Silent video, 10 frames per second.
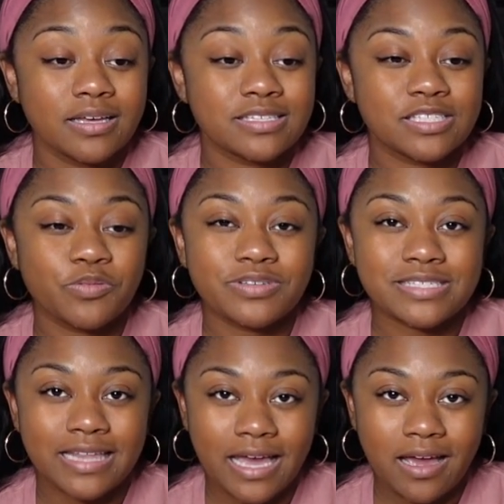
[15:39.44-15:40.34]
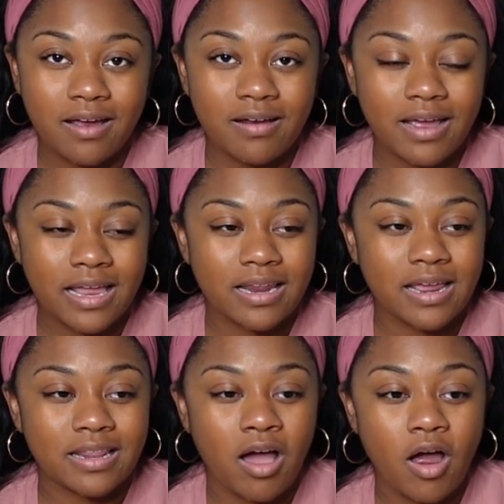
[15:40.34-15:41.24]
still was there
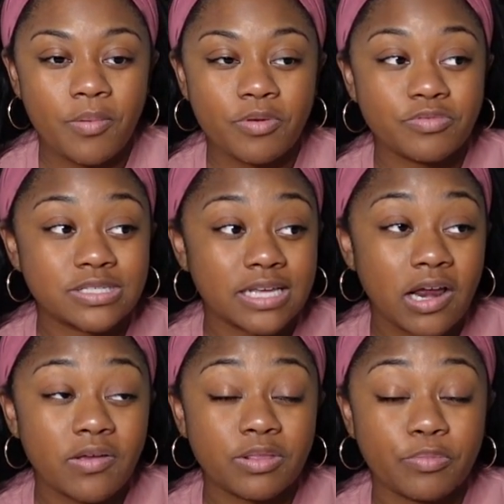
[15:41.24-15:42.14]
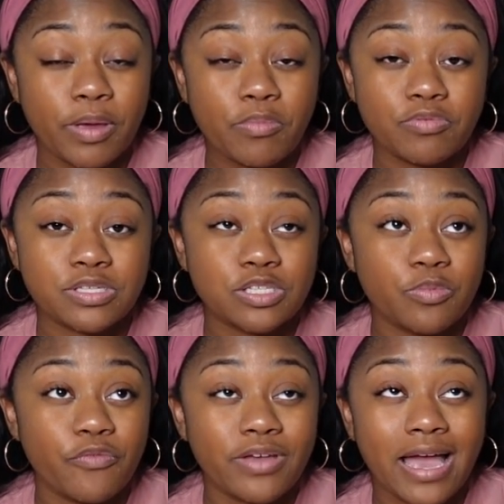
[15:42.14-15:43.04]
and the heartbeat was there and the baby was still
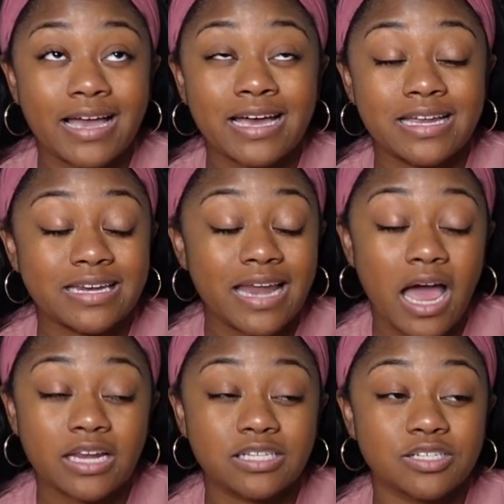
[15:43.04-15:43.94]
moving, I could not